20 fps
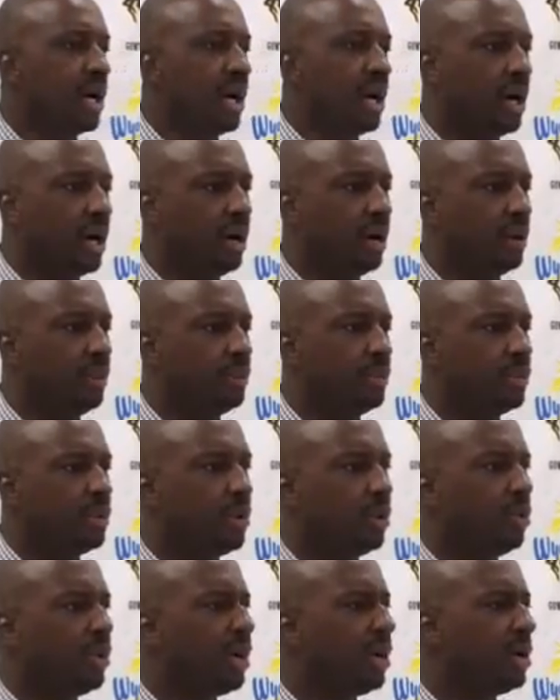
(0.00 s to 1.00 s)
I
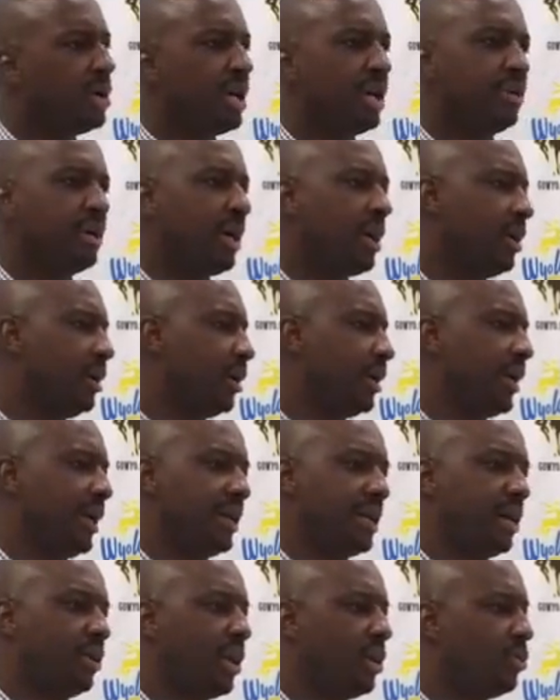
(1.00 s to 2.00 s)

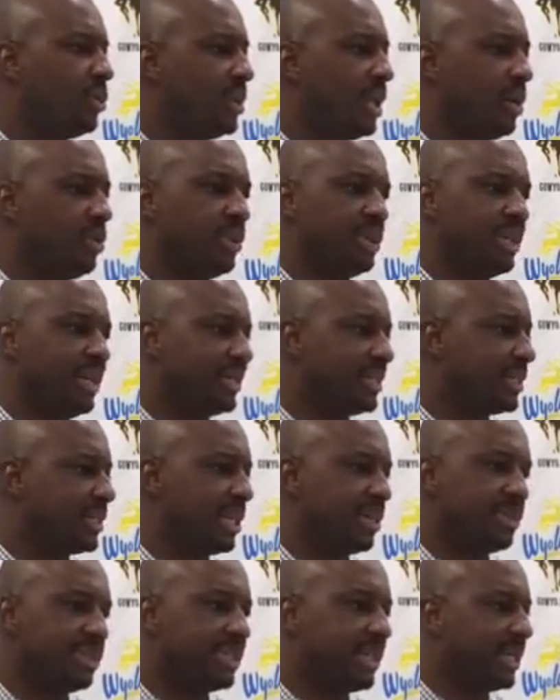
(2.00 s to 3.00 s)
wouldn't
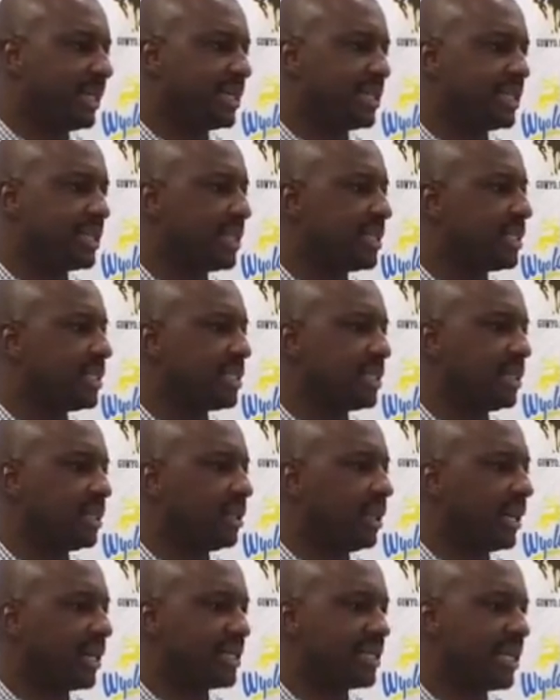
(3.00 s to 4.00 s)
necessarily say consistency.
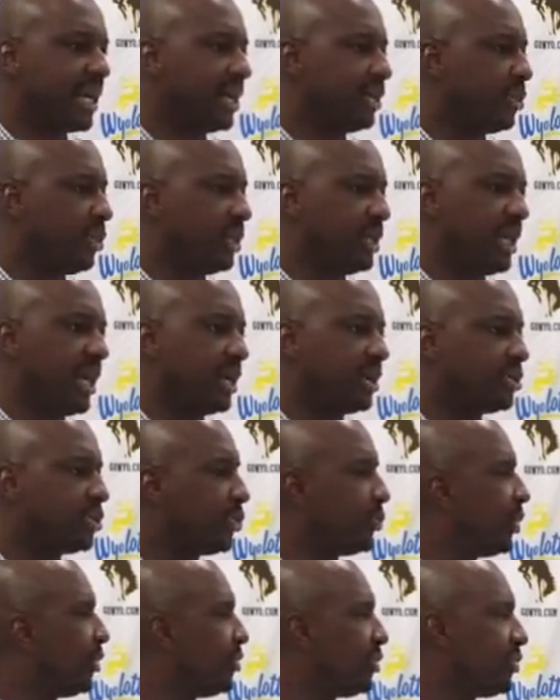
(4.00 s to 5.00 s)
Like I said, I thought he had a
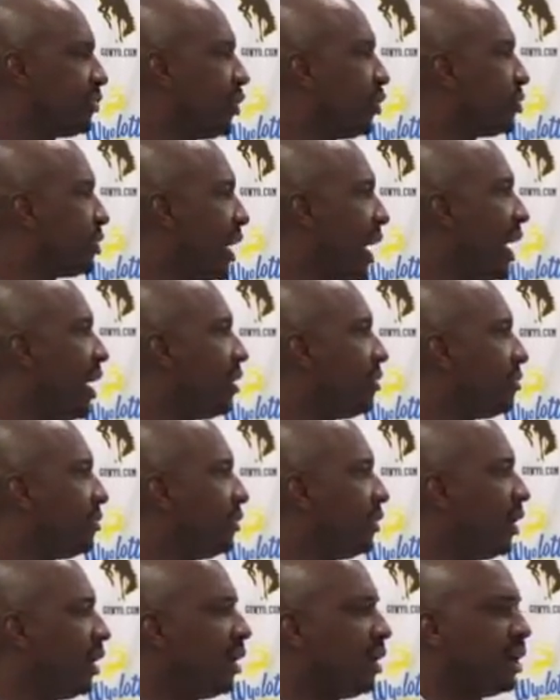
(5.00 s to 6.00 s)
terrific first half.
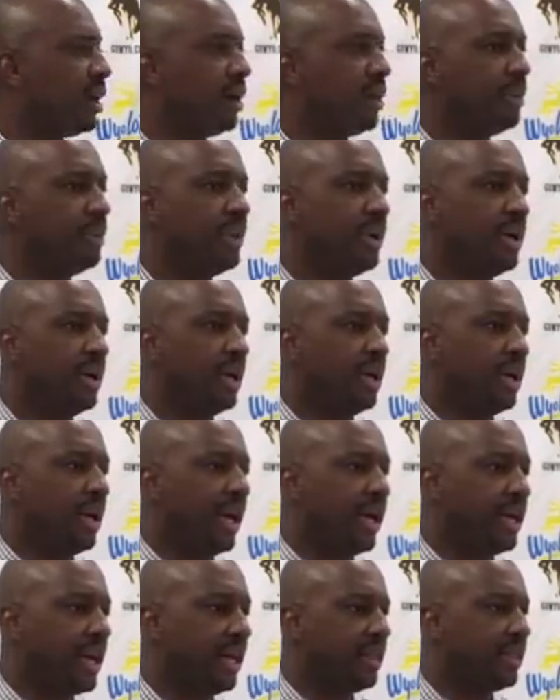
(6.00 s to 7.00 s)

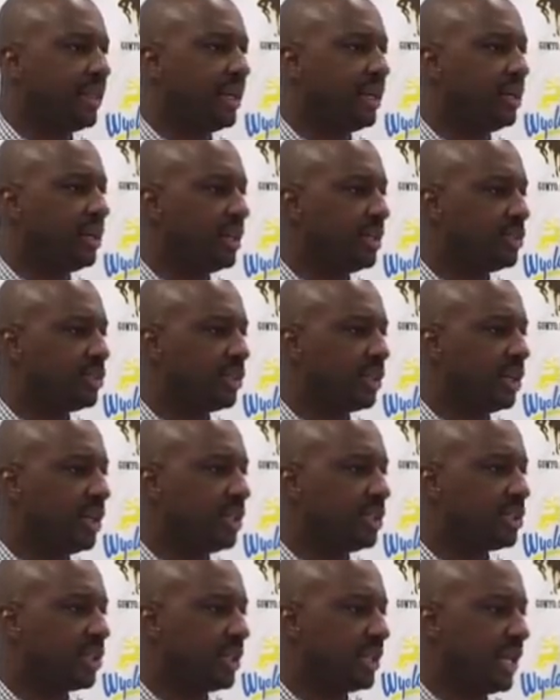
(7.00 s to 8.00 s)
And I think it's
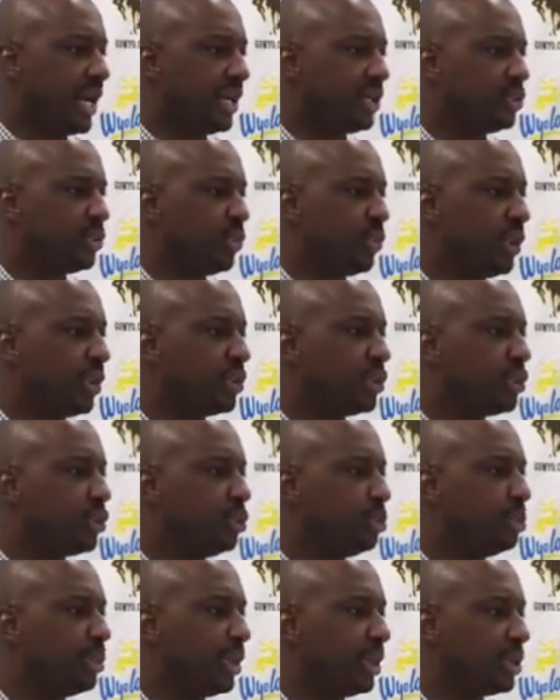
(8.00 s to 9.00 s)
a nice
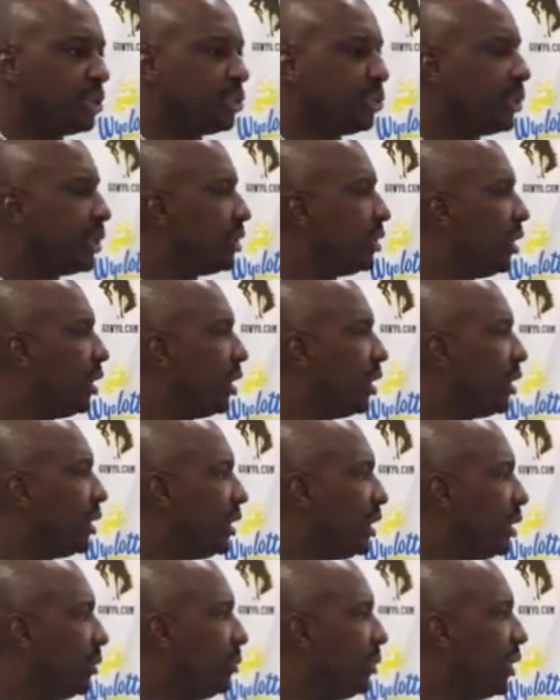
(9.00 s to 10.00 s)
1-2 punch with
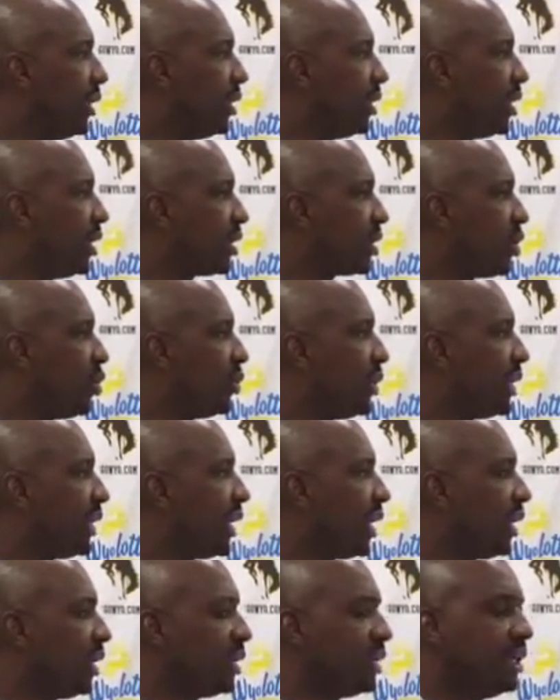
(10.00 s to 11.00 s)
him and Cody
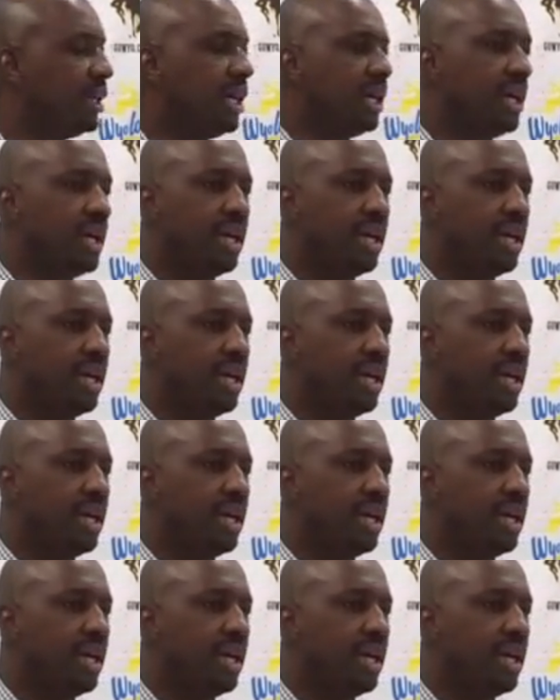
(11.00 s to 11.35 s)
Kelly.